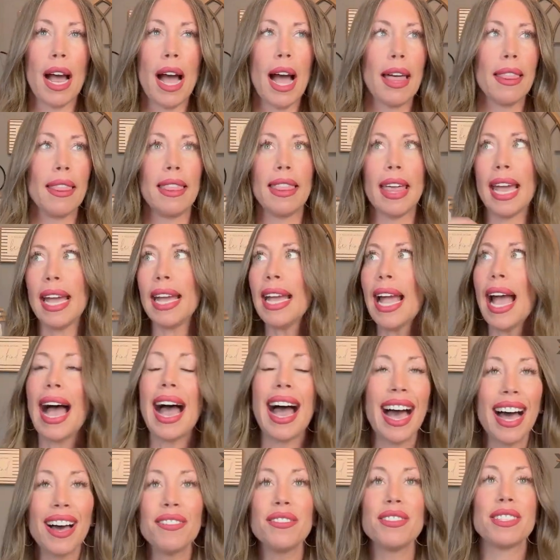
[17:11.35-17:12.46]
They
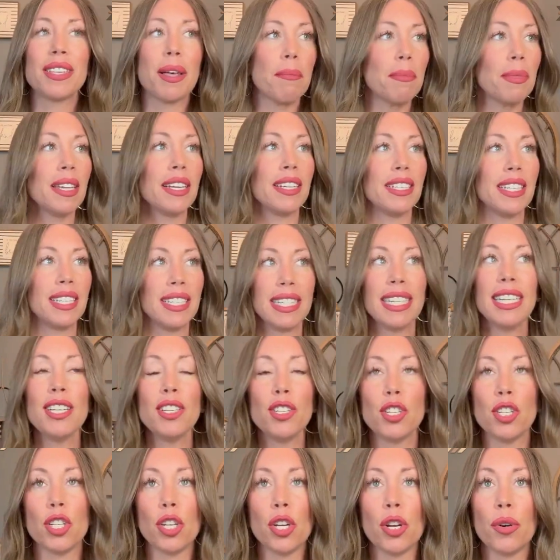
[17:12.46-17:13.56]
have something to
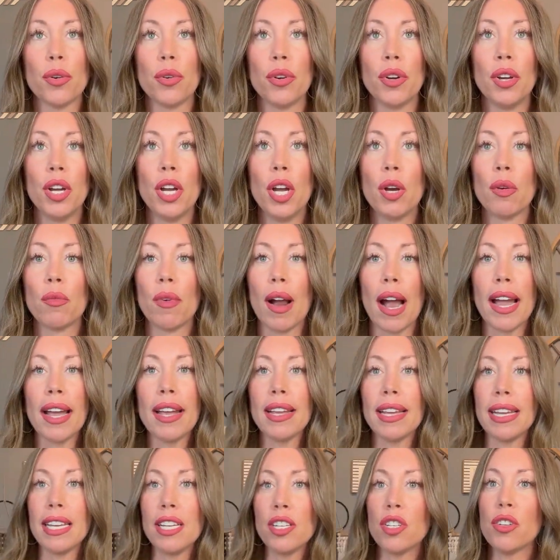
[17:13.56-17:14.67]
teach you, right?
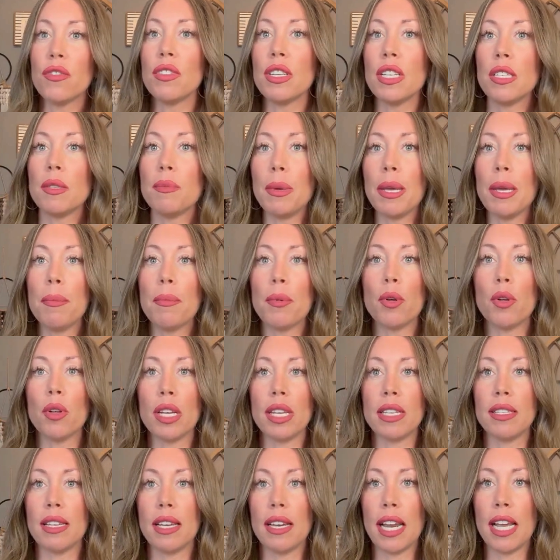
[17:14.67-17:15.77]
Each of these people is
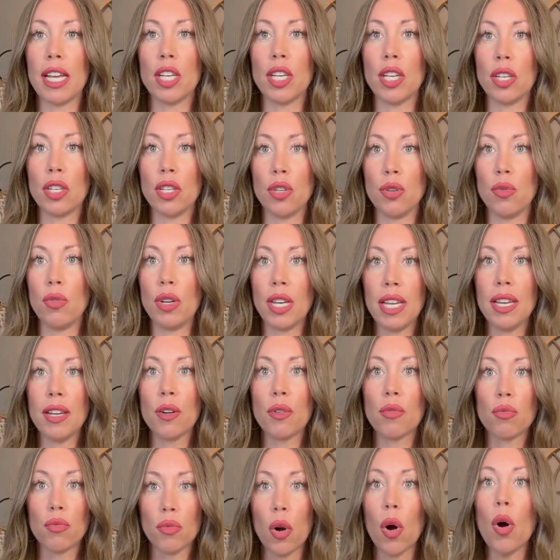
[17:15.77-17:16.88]
in a unique
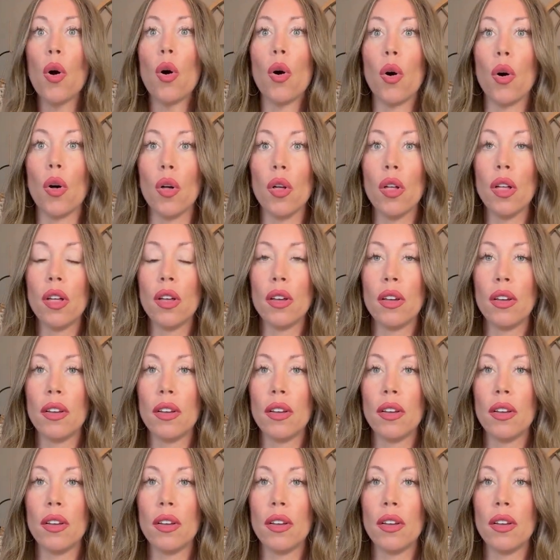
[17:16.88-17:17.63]
role